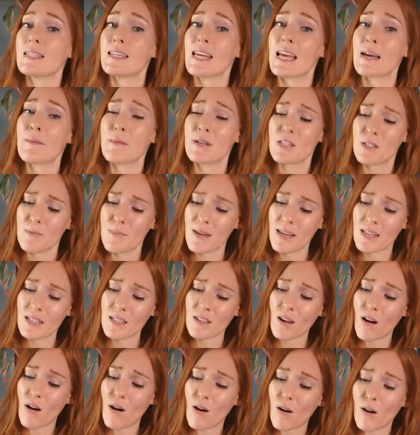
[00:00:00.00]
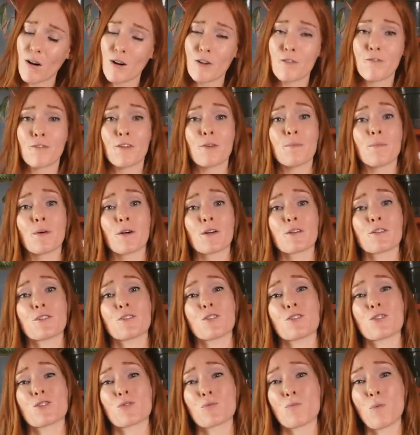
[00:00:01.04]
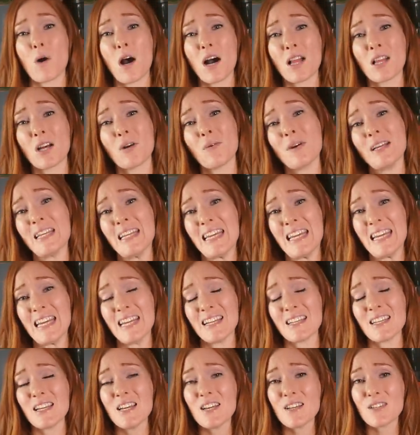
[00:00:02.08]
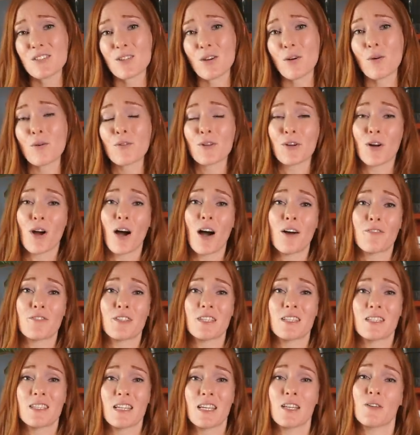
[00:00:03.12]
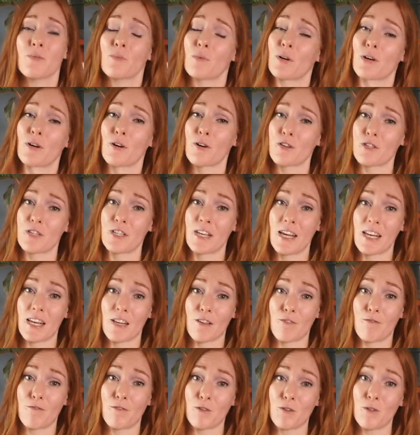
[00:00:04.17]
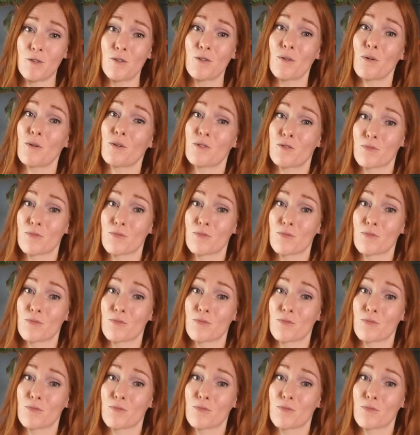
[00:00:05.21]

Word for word: damage makes it hard for birds to swallow and eat, so they're often seen regurgitating food or